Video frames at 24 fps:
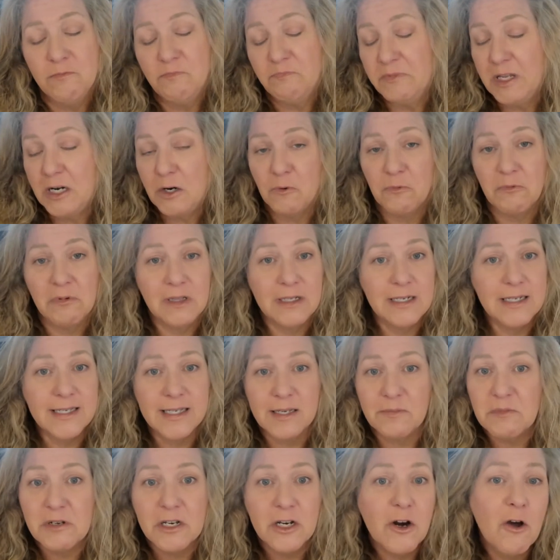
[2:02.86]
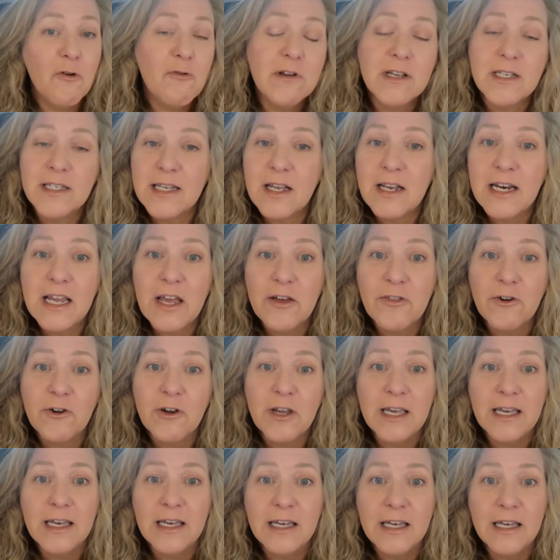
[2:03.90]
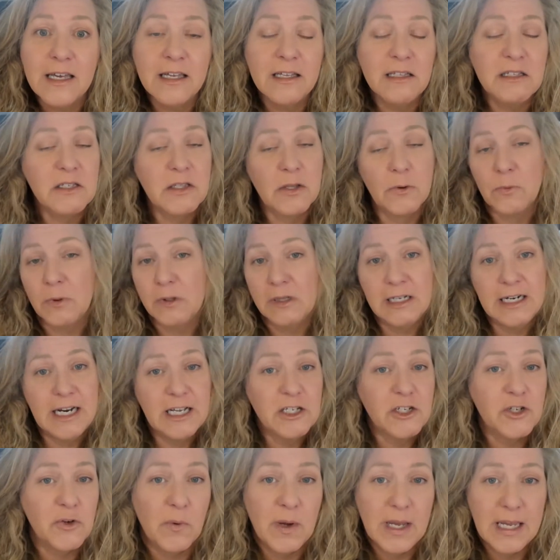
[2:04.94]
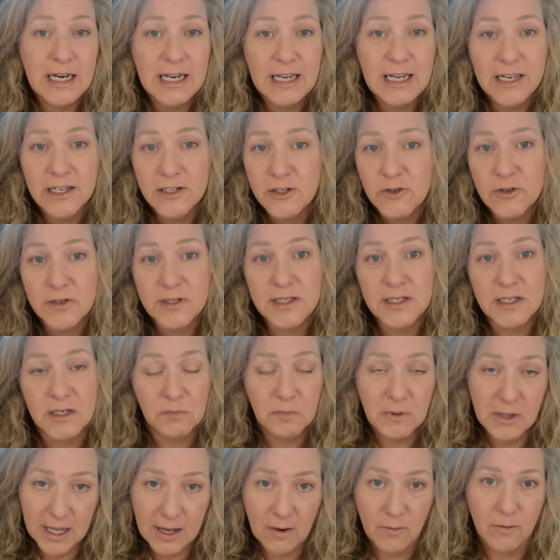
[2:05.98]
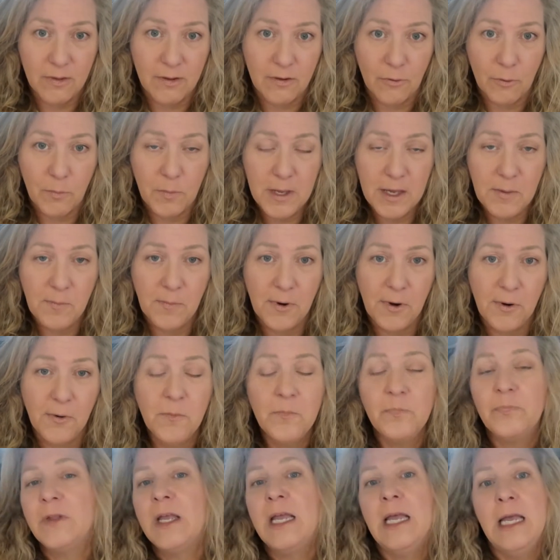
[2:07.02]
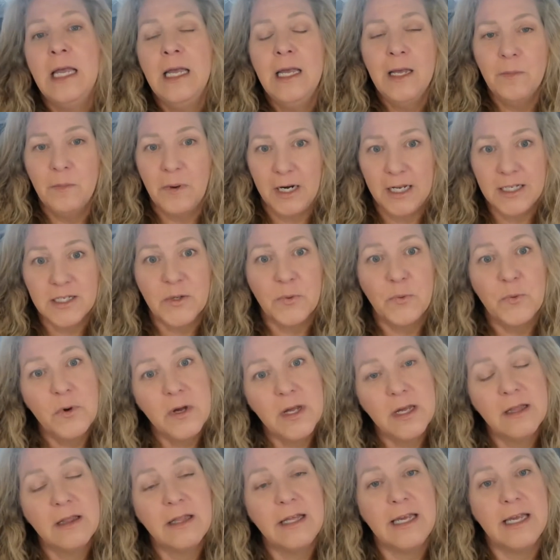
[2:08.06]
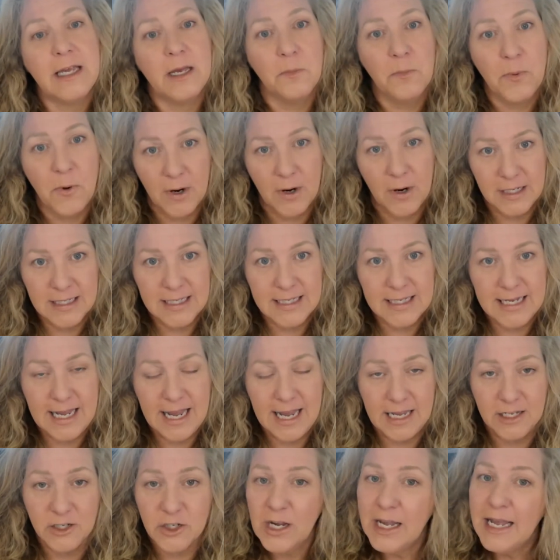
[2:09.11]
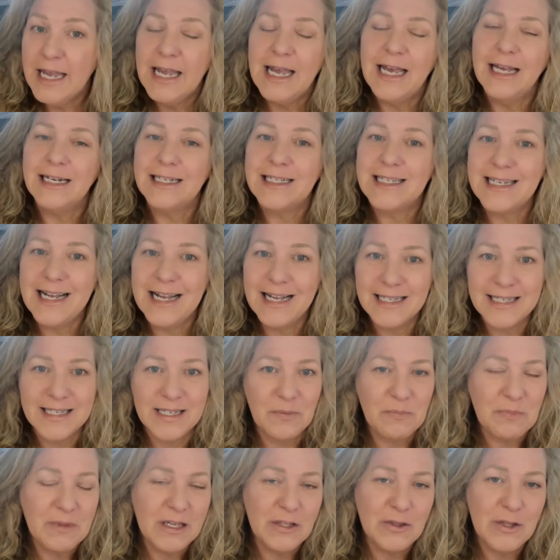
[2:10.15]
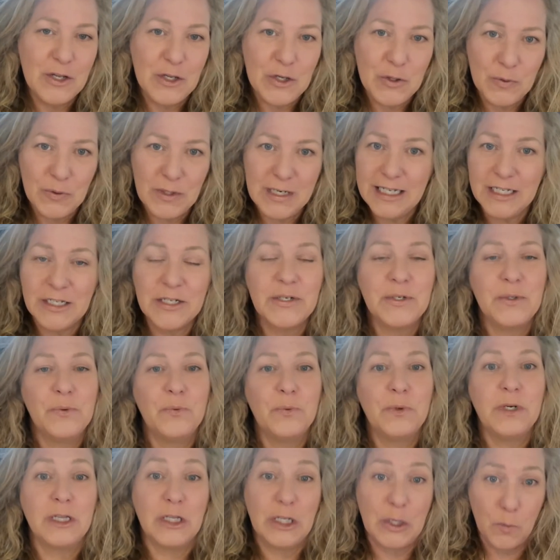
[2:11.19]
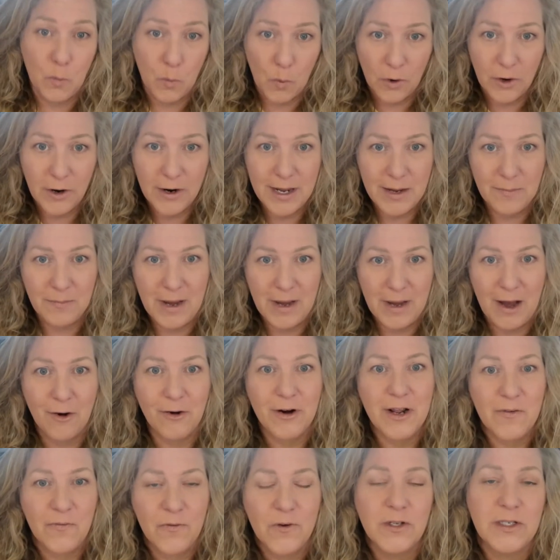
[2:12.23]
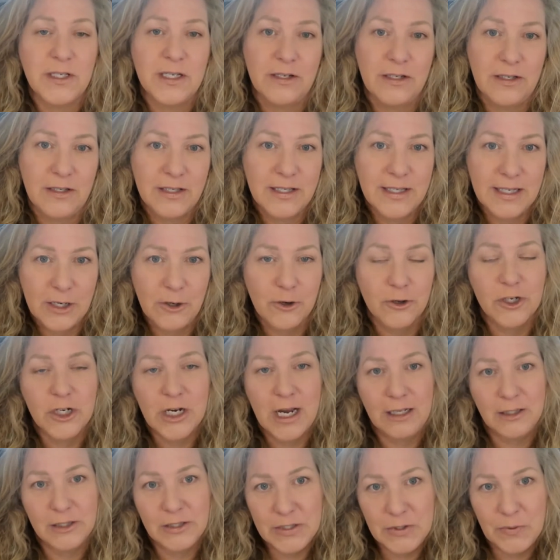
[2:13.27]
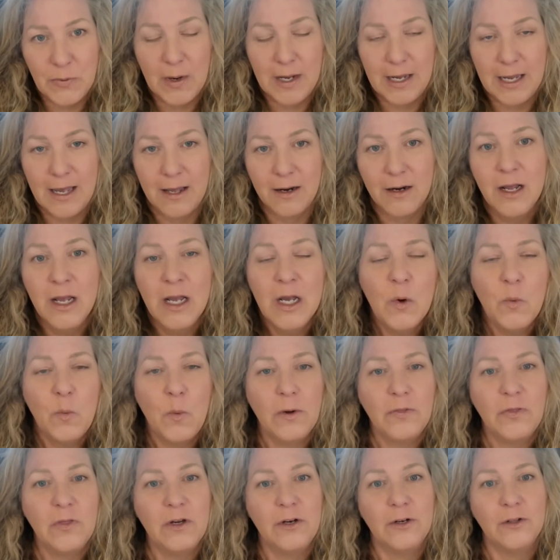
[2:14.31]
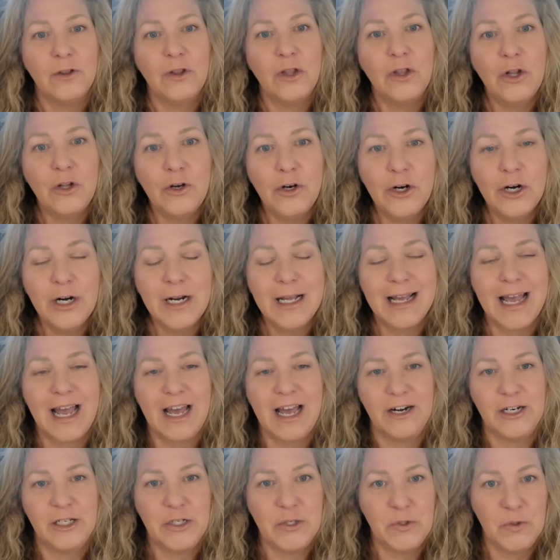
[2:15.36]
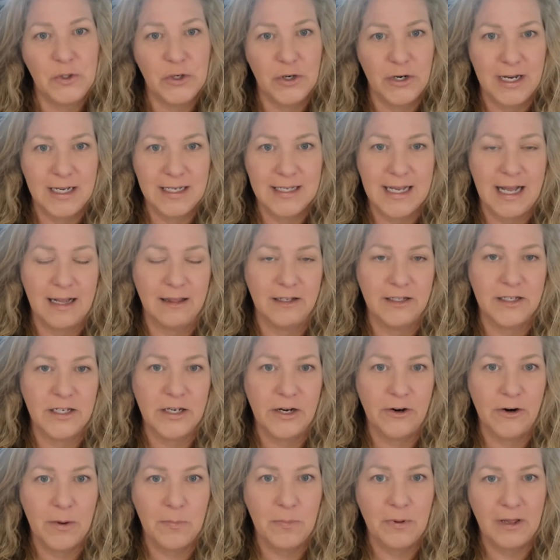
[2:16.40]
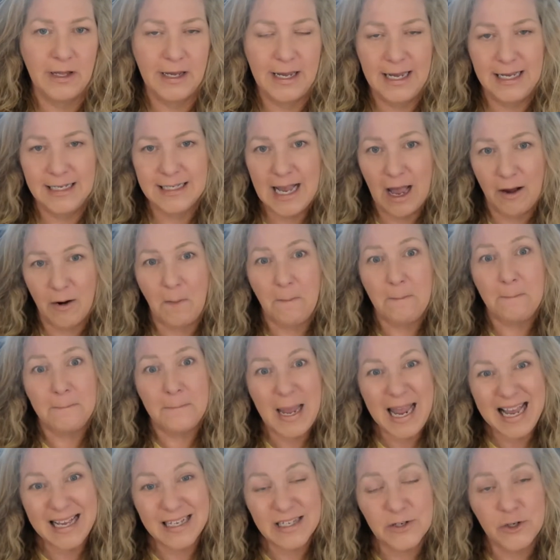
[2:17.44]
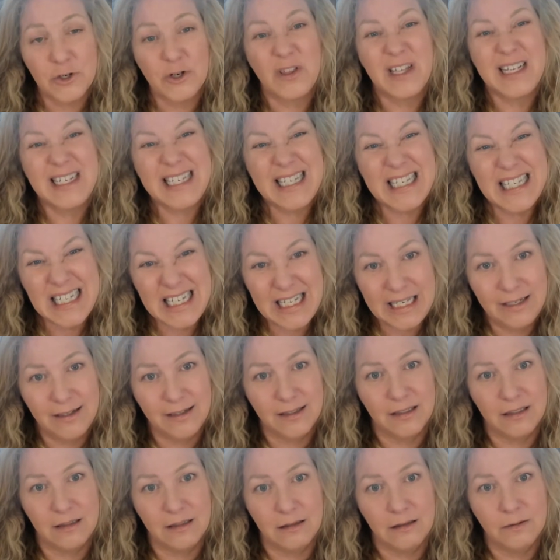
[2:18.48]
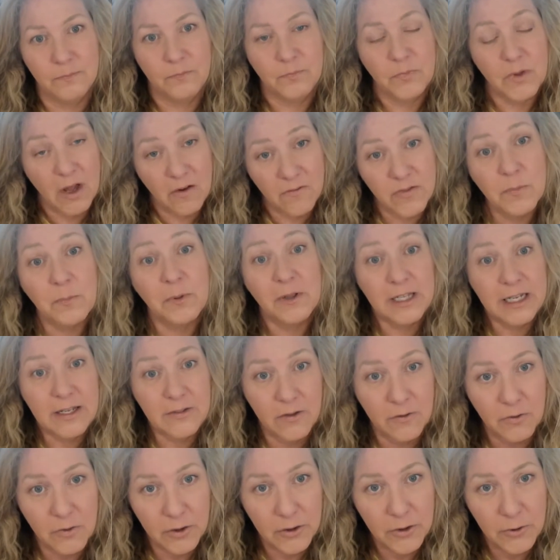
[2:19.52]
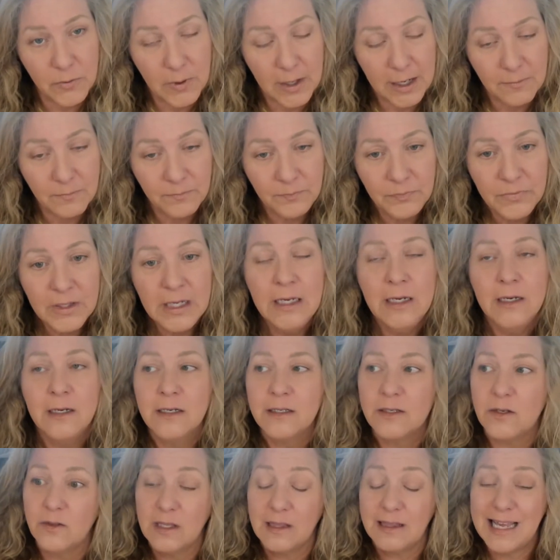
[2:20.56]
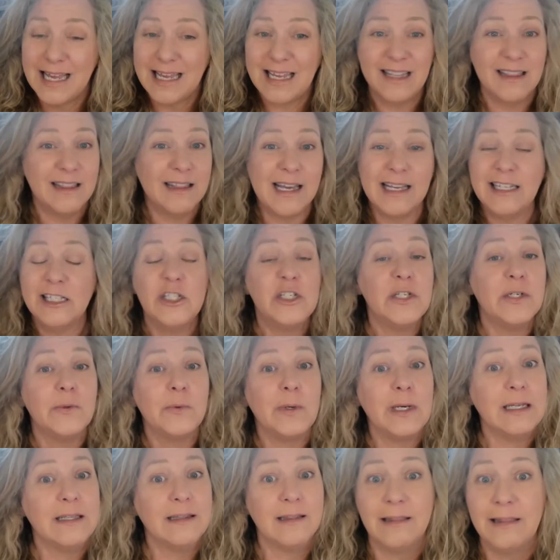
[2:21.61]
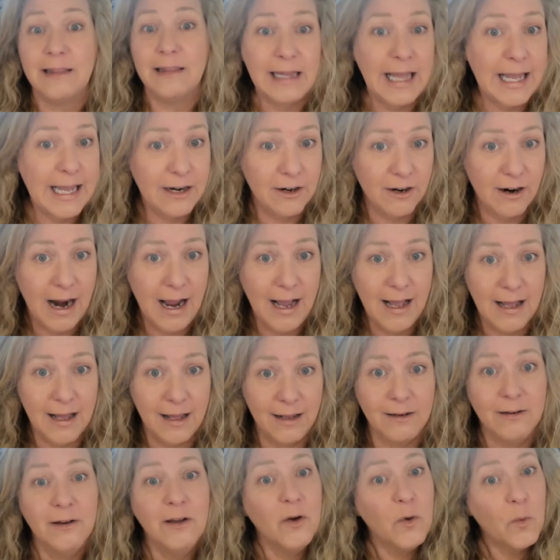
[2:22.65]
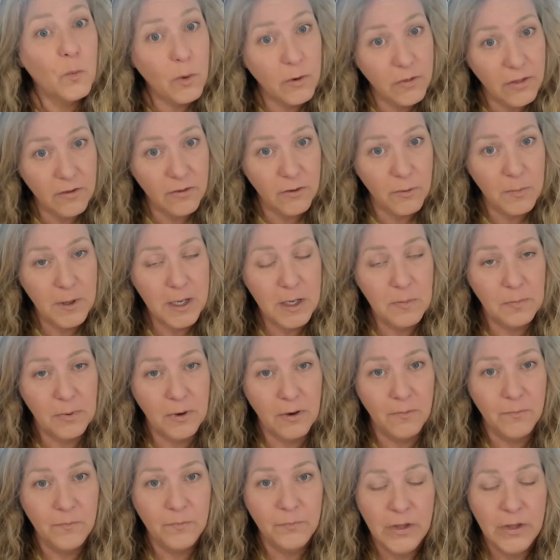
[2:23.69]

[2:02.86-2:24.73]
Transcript: They don't really seem to notice any other kids. They're really not showing any interest in playing with other people, but it's a really important stage, and it's not something that you need to really worry about if you see your child doing it. What they're learning how to do during solitary play is how to master the skill of the play that they're doing so that they can then do it later on with other people.